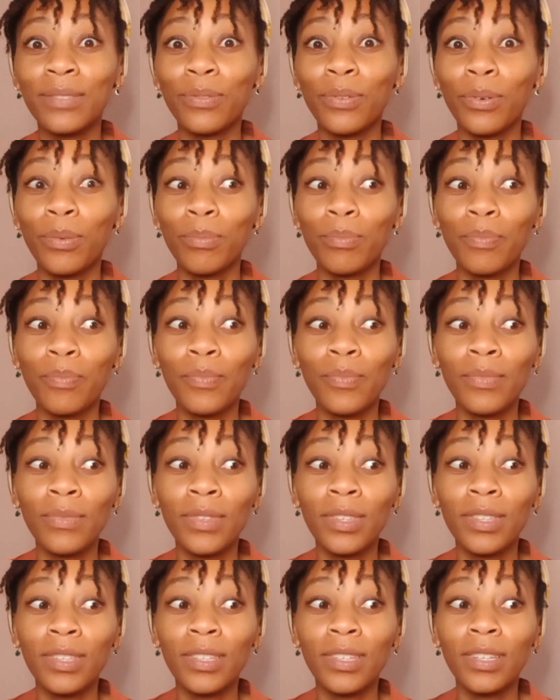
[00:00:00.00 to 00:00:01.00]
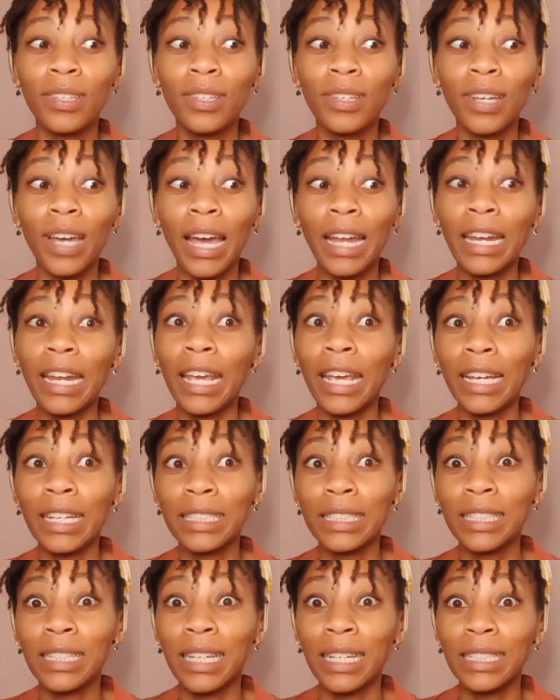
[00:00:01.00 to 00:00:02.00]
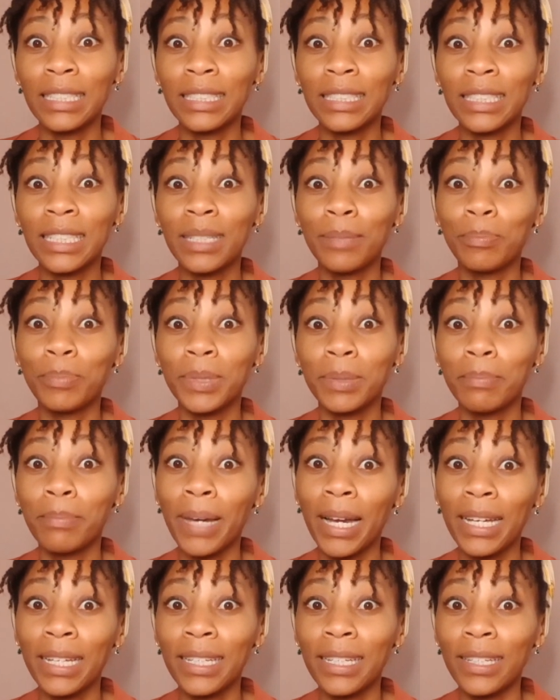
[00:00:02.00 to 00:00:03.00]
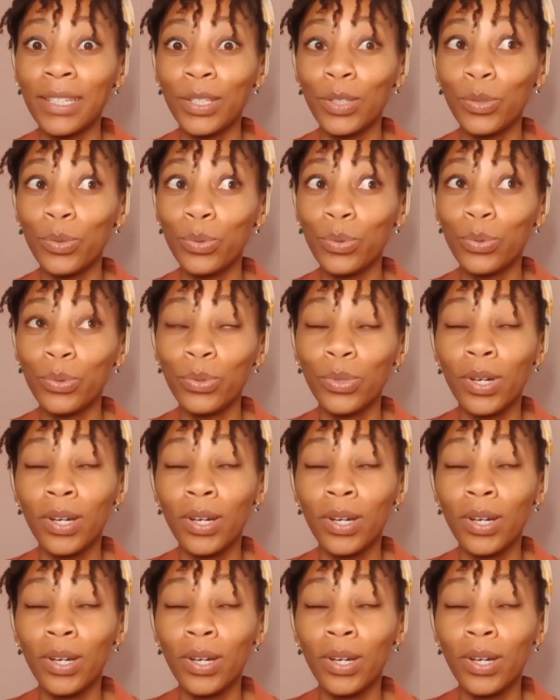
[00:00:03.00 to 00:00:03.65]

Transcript: from an ex that keeps bugging you,